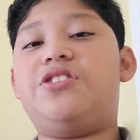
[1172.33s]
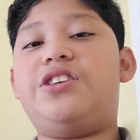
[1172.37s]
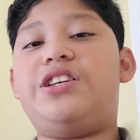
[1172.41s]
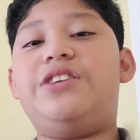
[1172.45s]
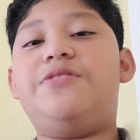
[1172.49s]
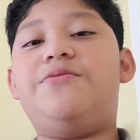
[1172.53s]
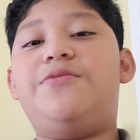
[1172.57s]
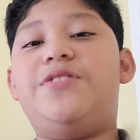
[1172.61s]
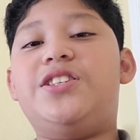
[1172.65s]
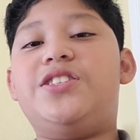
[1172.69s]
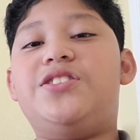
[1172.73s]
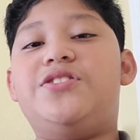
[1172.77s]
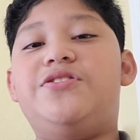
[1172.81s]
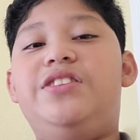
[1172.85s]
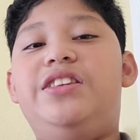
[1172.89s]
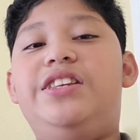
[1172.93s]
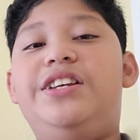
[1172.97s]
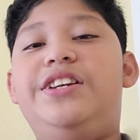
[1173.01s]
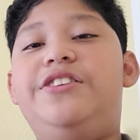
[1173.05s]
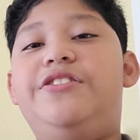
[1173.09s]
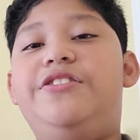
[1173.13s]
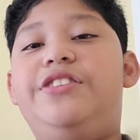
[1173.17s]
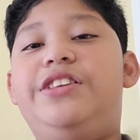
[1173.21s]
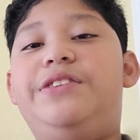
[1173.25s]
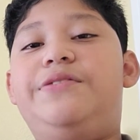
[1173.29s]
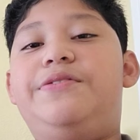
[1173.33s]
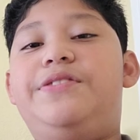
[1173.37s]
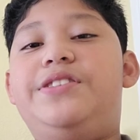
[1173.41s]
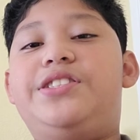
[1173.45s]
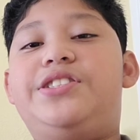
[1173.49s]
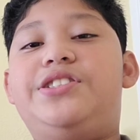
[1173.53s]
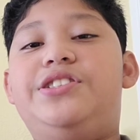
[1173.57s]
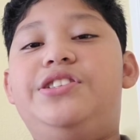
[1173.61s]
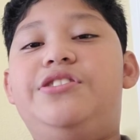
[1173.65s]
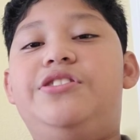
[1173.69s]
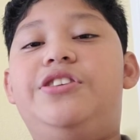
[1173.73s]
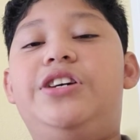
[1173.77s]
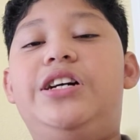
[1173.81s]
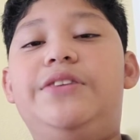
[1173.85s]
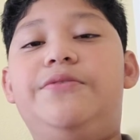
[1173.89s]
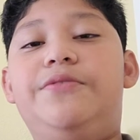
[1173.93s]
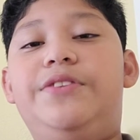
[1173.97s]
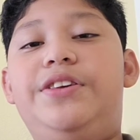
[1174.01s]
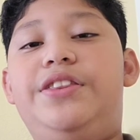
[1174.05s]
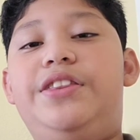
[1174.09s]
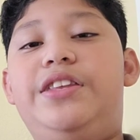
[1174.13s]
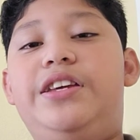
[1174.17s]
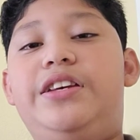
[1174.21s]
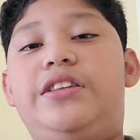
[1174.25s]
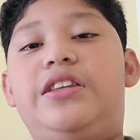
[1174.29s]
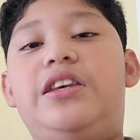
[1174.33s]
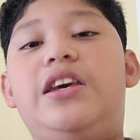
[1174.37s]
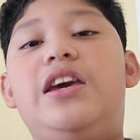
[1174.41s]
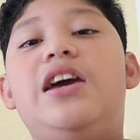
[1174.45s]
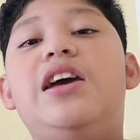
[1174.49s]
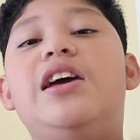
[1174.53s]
He literally wants to know everything.